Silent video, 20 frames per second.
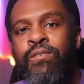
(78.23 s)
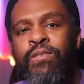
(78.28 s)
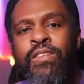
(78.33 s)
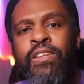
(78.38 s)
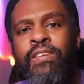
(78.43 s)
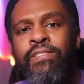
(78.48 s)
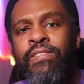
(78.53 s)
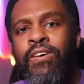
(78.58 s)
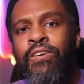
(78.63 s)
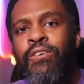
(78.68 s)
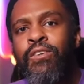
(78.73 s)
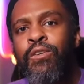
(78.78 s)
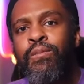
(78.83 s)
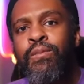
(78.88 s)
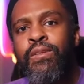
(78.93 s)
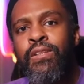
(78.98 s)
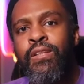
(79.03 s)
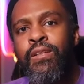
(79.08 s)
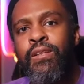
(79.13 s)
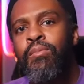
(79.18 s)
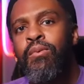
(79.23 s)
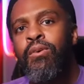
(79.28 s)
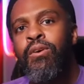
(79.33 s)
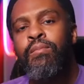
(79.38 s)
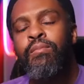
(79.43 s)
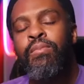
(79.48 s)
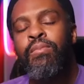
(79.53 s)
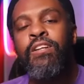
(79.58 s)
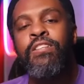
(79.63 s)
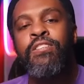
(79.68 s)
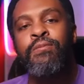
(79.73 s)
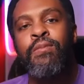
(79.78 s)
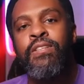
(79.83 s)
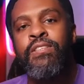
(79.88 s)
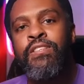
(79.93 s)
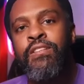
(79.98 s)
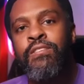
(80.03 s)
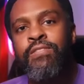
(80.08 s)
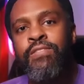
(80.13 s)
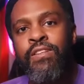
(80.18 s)
really vulnerable and important parts of
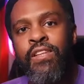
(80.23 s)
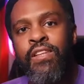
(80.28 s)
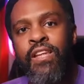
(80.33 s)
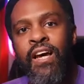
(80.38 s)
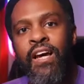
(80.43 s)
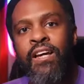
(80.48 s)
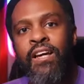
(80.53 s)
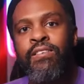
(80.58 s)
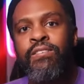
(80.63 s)
myself online